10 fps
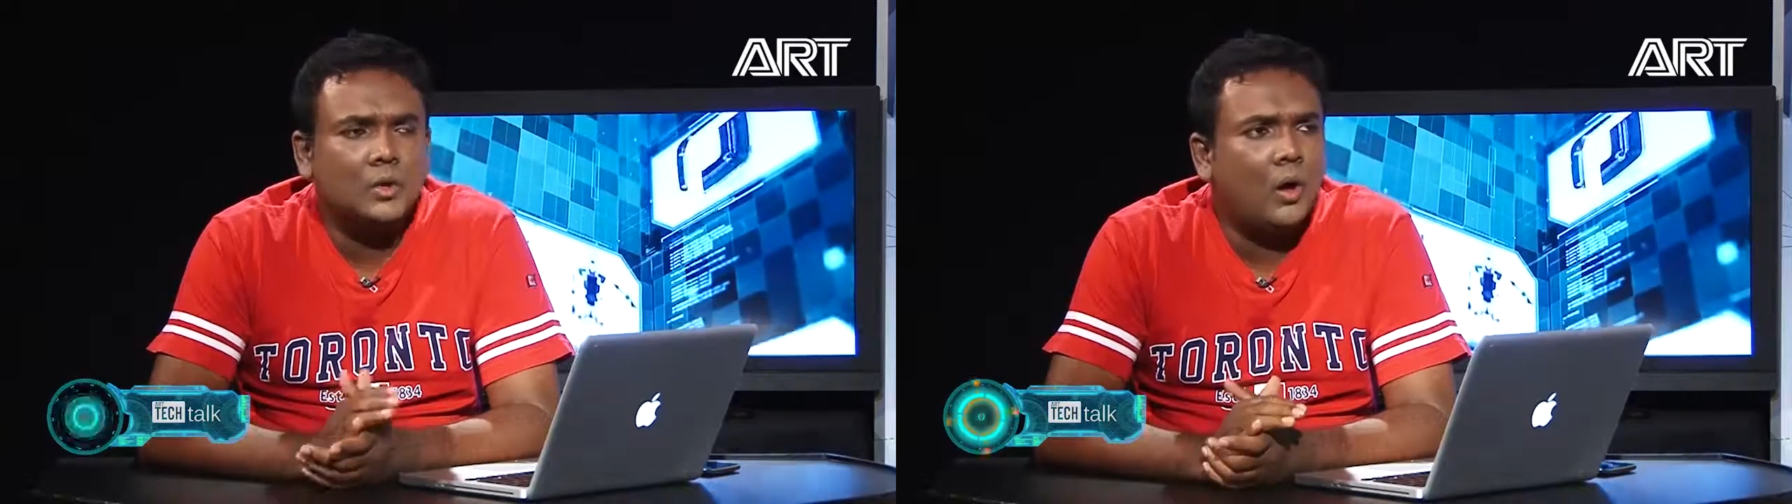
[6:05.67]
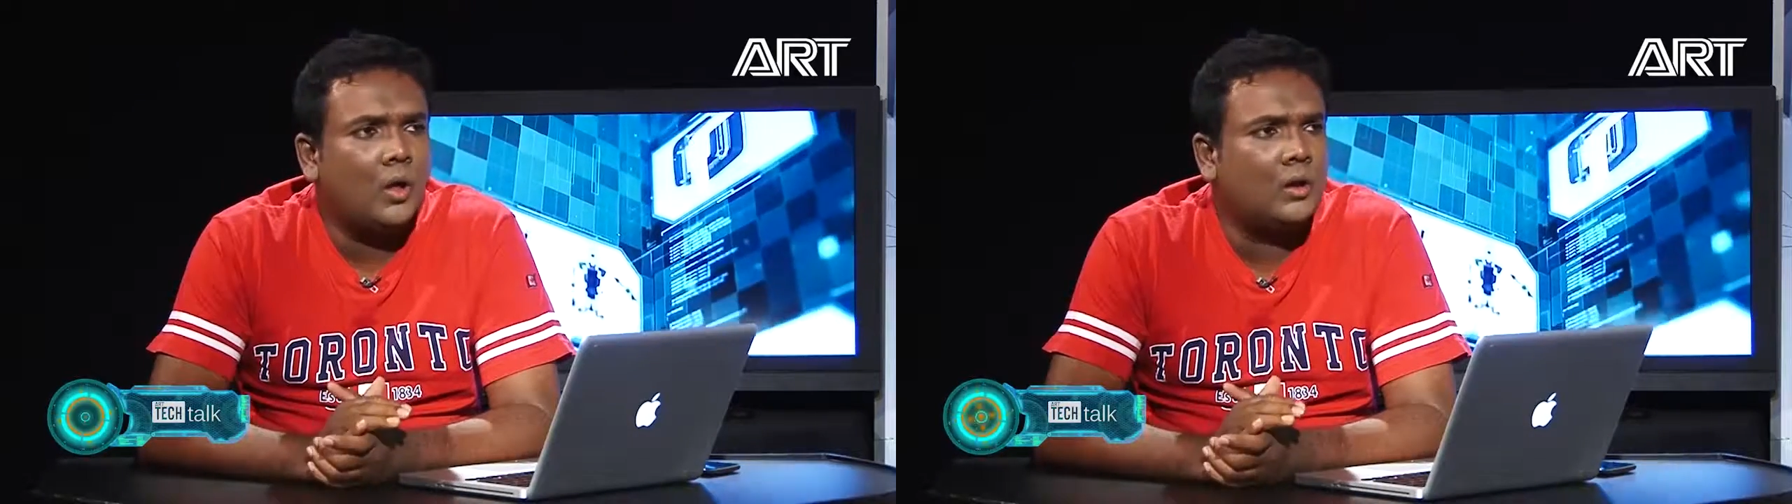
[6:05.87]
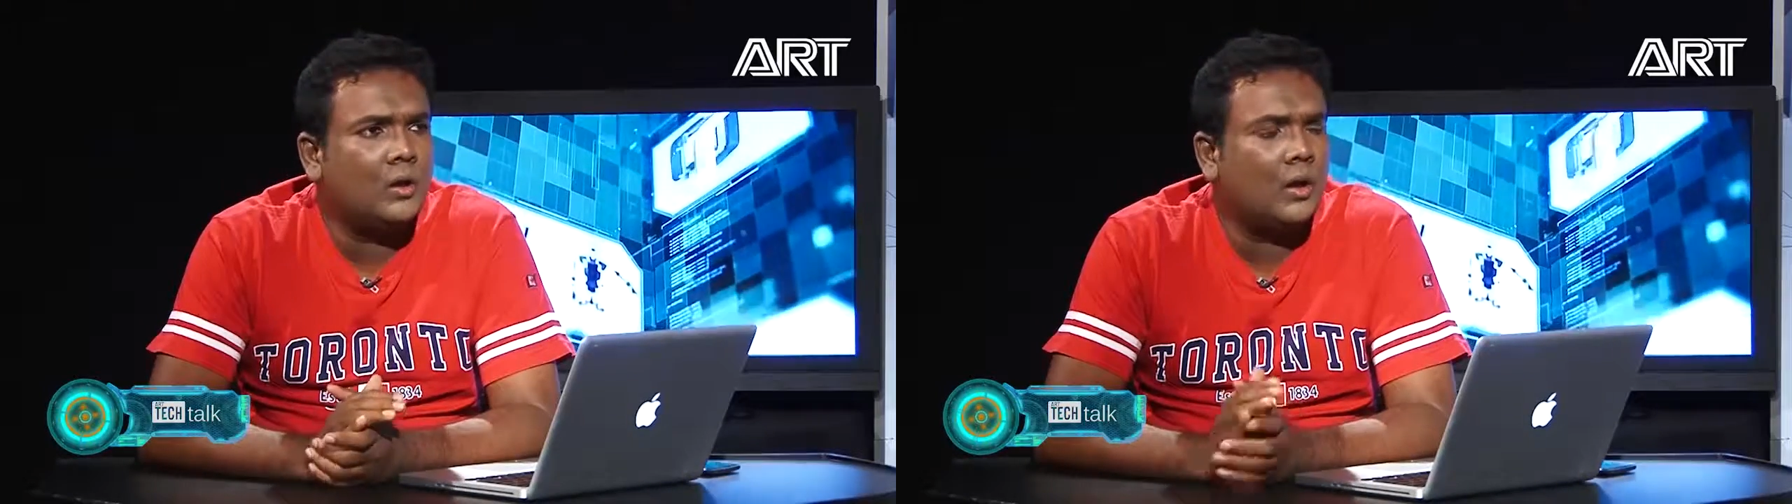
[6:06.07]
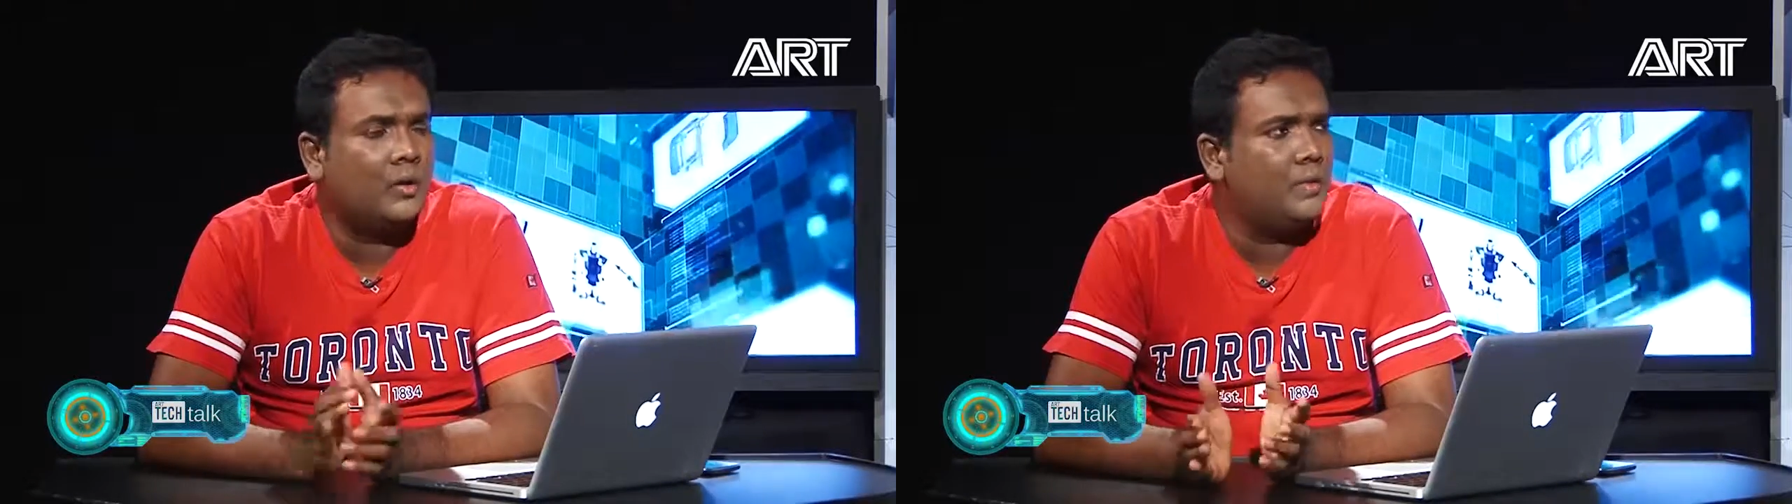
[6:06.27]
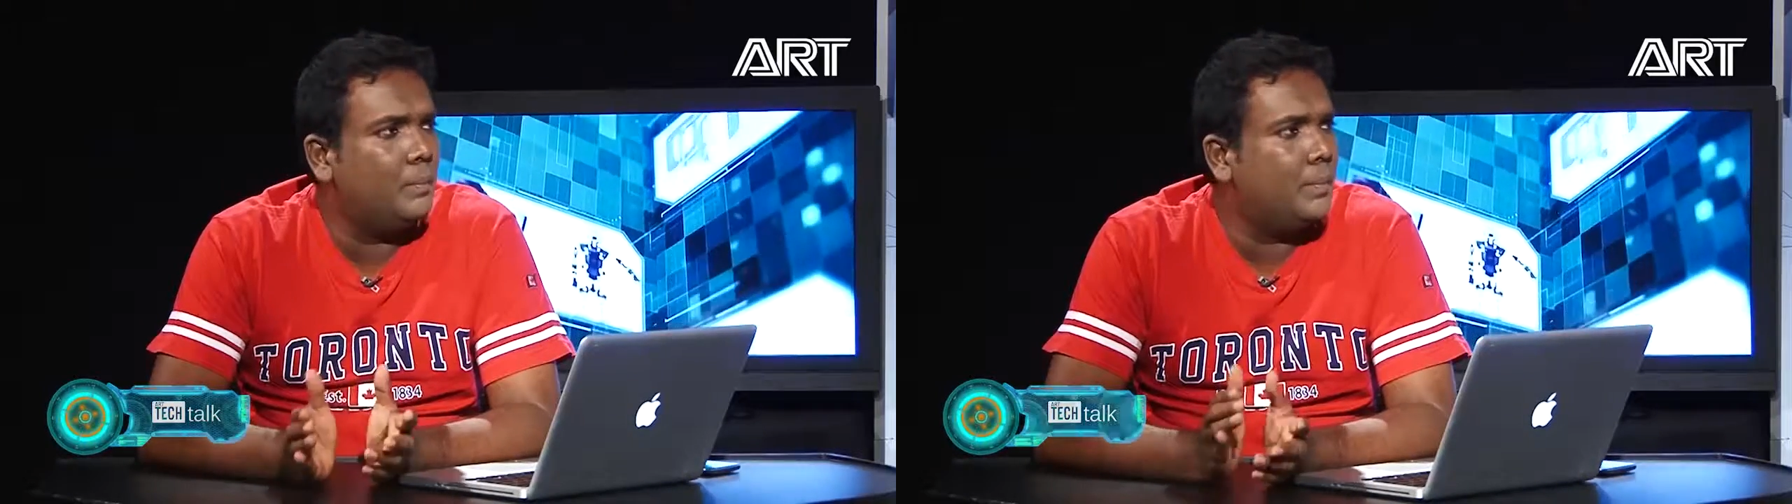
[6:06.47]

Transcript: all on a web